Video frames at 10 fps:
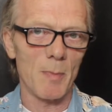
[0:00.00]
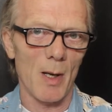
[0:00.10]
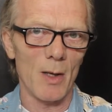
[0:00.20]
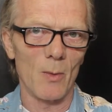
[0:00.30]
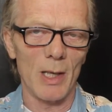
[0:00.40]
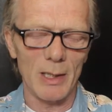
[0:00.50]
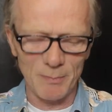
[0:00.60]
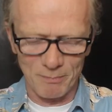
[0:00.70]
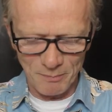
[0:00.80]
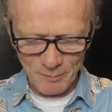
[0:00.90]
by the way,
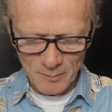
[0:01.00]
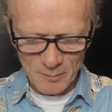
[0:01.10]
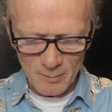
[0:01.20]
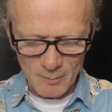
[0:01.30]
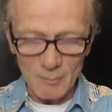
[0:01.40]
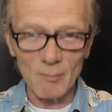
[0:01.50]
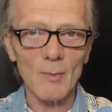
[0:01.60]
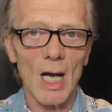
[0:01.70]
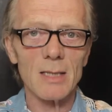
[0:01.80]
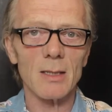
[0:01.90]

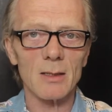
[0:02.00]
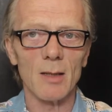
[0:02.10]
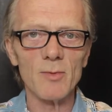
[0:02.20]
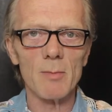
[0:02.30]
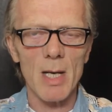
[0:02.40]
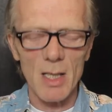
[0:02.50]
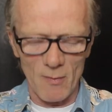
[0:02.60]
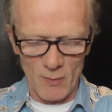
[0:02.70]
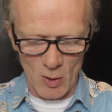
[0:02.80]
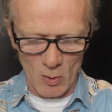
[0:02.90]
as it's done for many
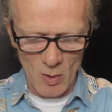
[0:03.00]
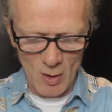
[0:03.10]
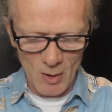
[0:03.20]
of you,